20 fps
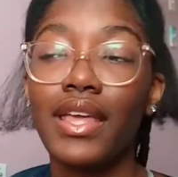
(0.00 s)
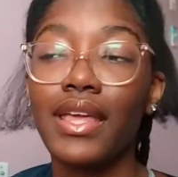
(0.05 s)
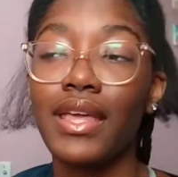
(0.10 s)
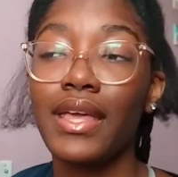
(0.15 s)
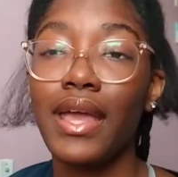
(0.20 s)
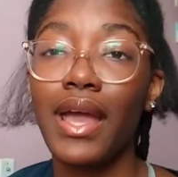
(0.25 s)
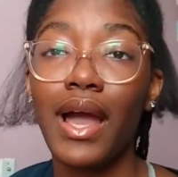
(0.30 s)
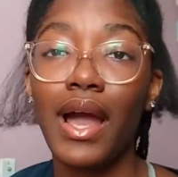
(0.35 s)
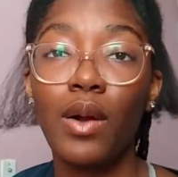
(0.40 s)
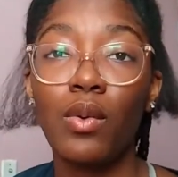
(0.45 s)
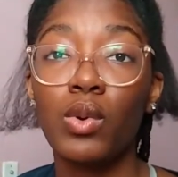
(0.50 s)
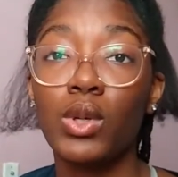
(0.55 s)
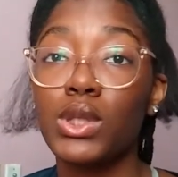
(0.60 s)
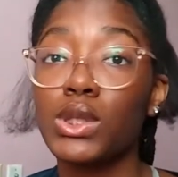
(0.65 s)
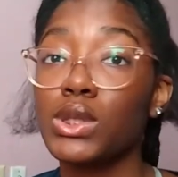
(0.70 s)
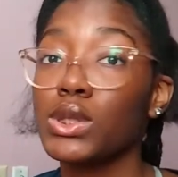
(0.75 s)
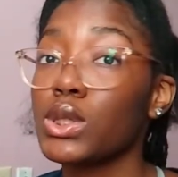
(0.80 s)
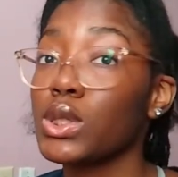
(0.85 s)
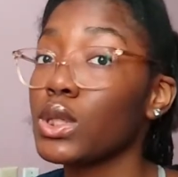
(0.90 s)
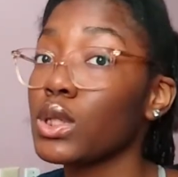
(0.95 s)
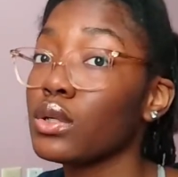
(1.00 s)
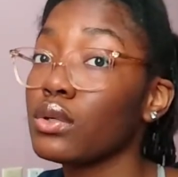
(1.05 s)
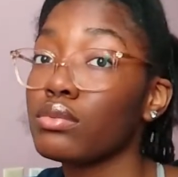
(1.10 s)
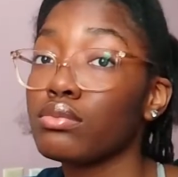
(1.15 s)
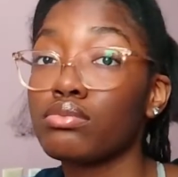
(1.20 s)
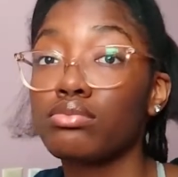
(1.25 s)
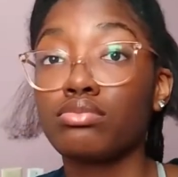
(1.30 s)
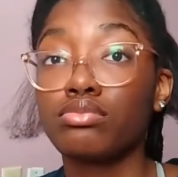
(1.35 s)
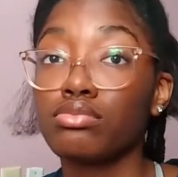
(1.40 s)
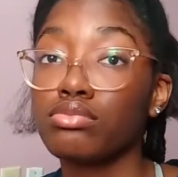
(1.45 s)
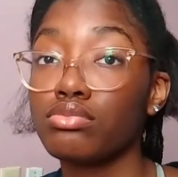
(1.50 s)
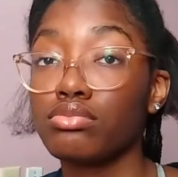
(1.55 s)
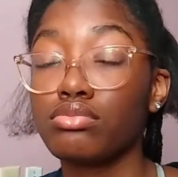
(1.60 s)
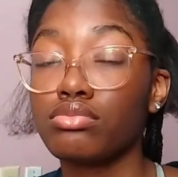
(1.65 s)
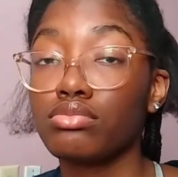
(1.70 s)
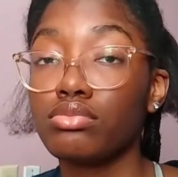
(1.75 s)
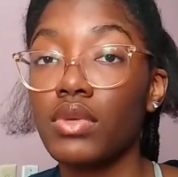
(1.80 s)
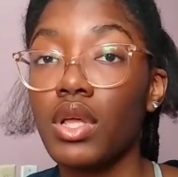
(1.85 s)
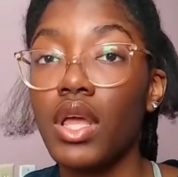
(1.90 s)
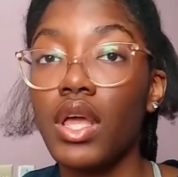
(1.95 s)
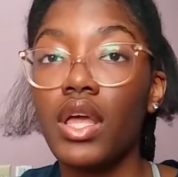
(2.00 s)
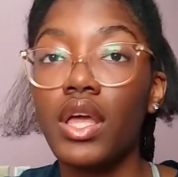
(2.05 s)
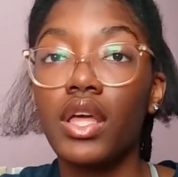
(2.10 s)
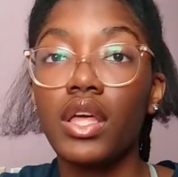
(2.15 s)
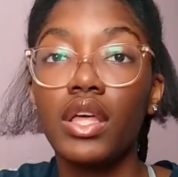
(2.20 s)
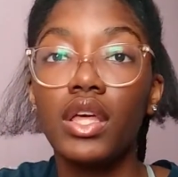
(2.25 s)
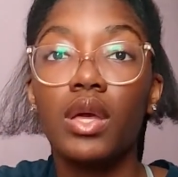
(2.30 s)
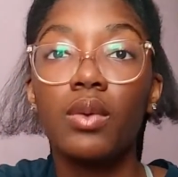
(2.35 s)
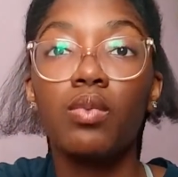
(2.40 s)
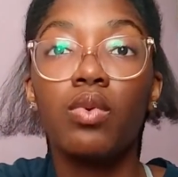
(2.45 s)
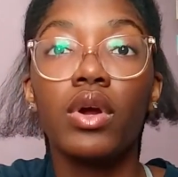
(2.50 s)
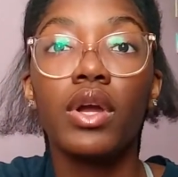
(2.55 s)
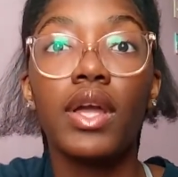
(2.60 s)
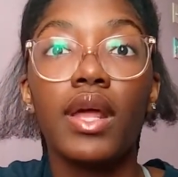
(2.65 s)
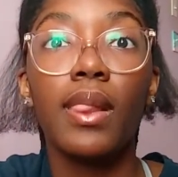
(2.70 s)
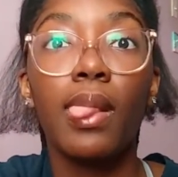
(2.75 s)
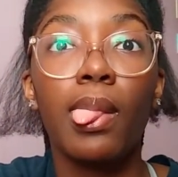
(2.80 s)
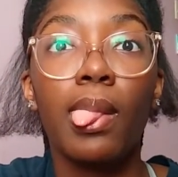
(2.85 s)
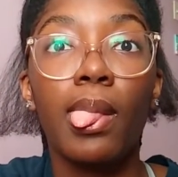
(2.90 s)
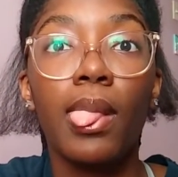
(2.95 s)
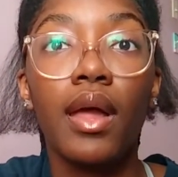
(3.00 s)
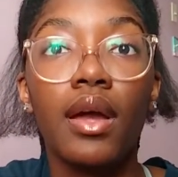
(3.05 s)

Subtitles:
yeah, we're just gonna keep working.